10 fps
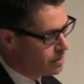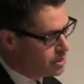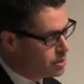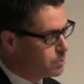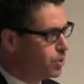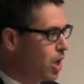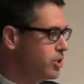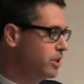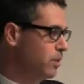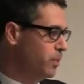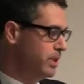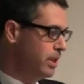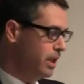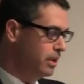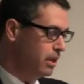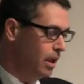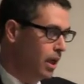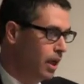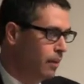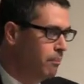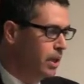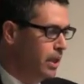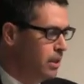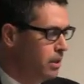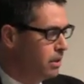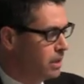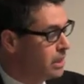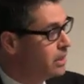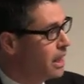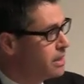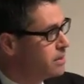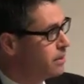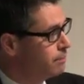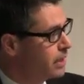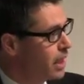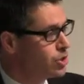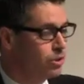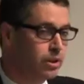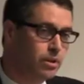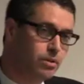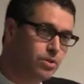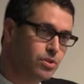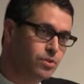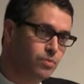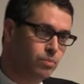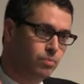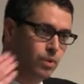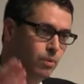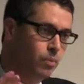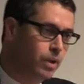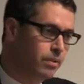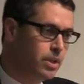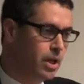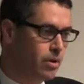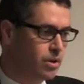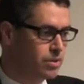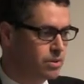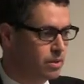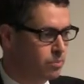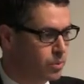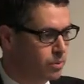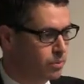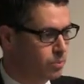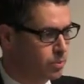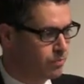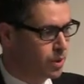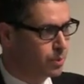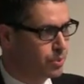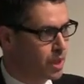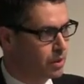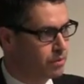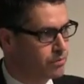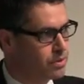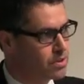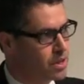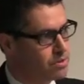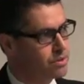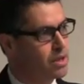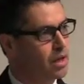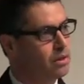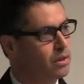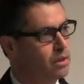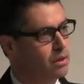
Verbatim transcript: This is a project that we did um, in in Gaza, actually, and this is you know one of the areas that we're we're very proud of in the sense that